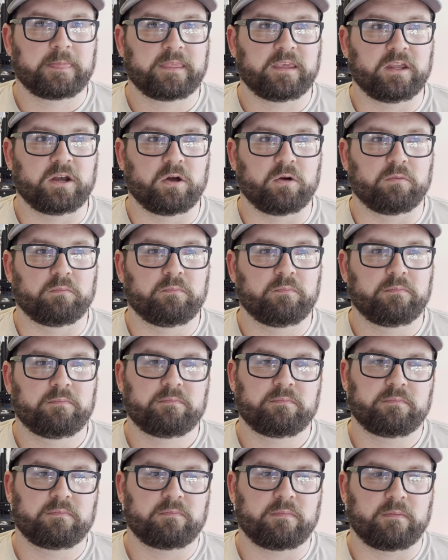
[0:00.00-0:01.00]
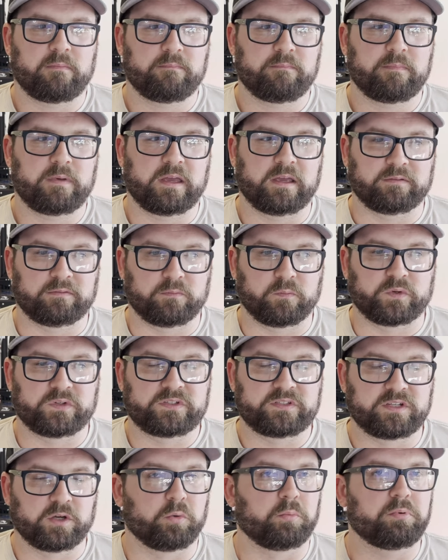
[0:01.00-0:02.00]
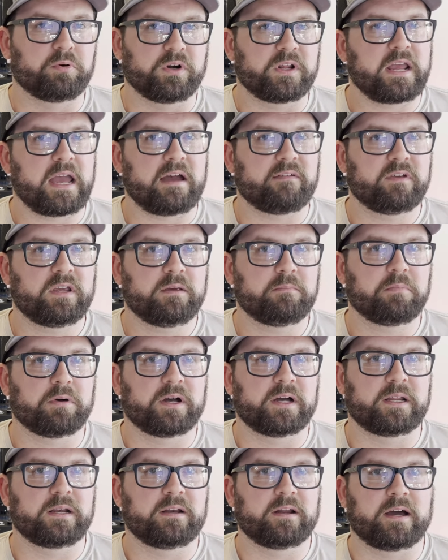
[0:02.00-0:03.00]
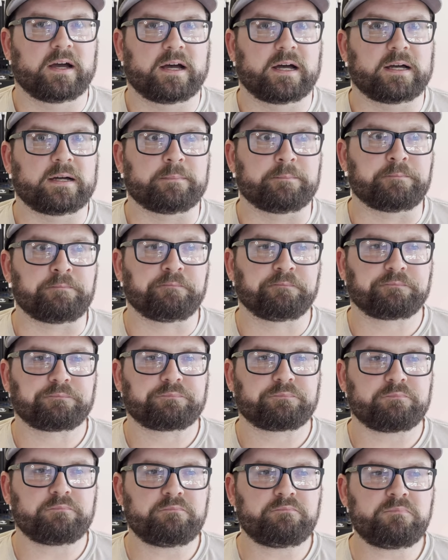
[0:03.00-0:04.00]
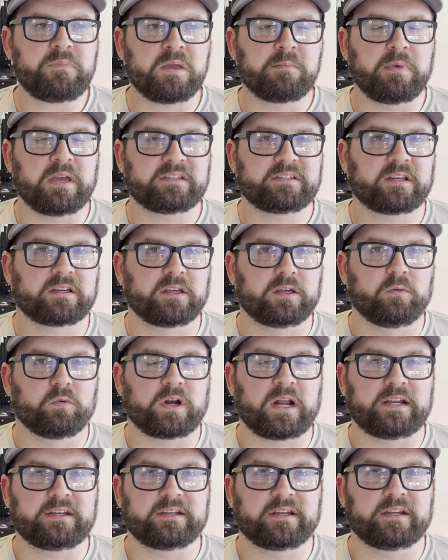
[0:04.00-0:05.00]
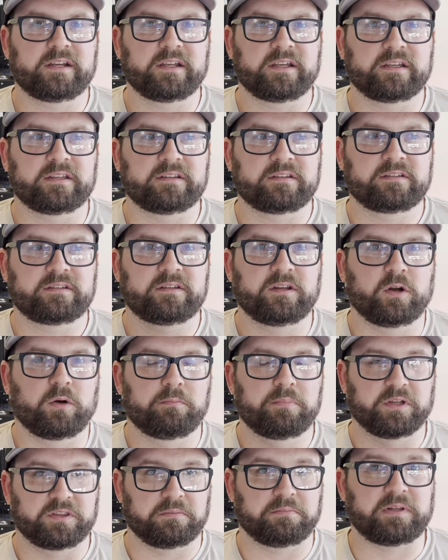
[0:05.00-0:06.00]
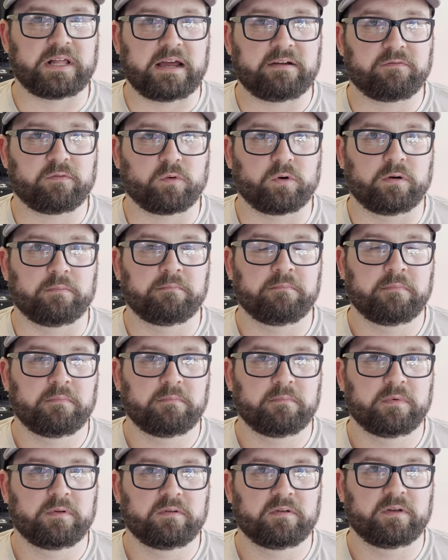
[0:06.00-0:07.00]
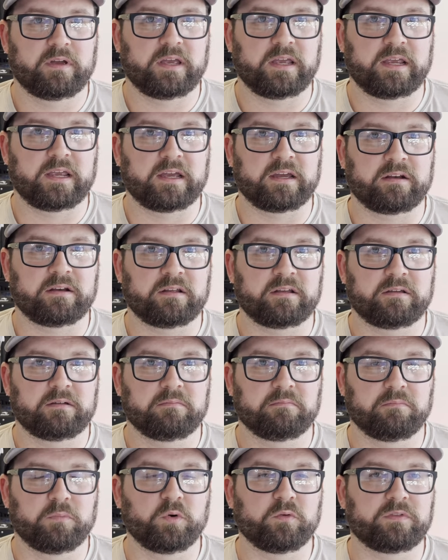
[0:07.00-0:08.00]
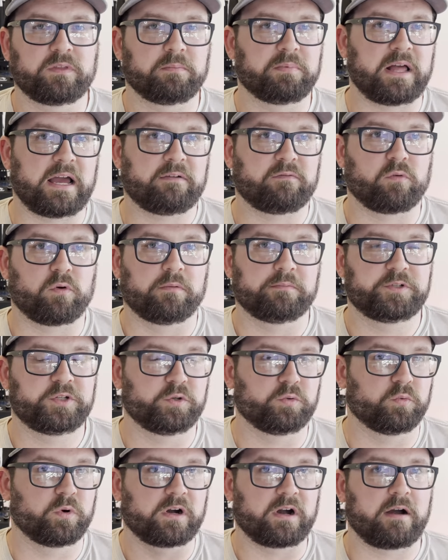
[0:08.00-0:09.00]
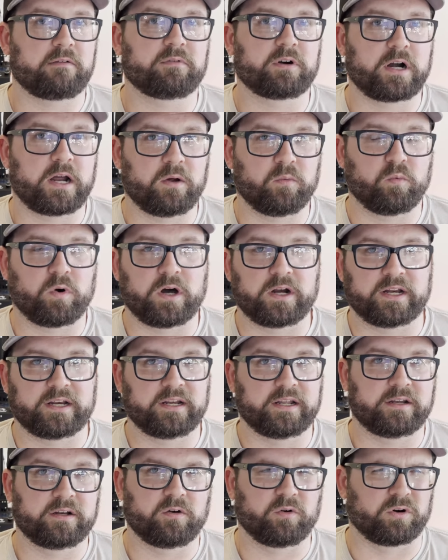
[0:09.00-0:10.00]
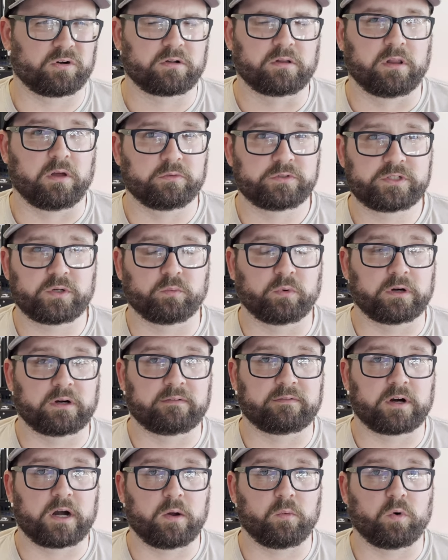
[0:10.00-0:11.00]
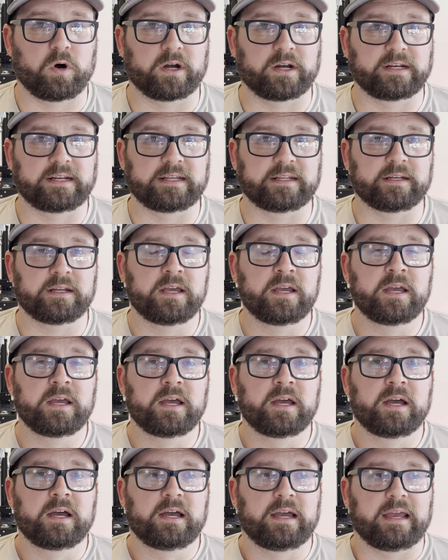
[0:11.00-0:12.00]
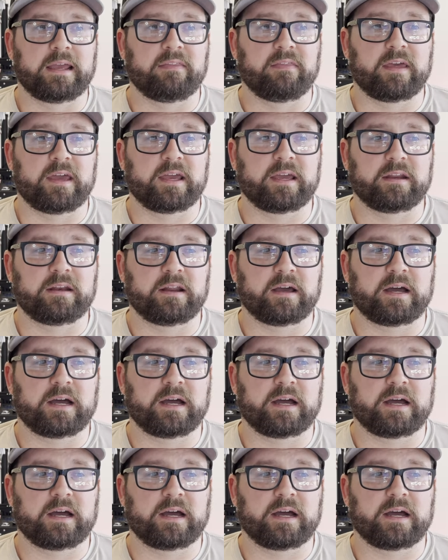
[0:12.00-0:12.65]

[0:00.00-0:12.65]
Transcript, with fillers: you know, it was still pretty heavy, but basically what I did is, you know, built the platform and moved the platform to wherever I wanted it, or close to wherever I wanted it, and then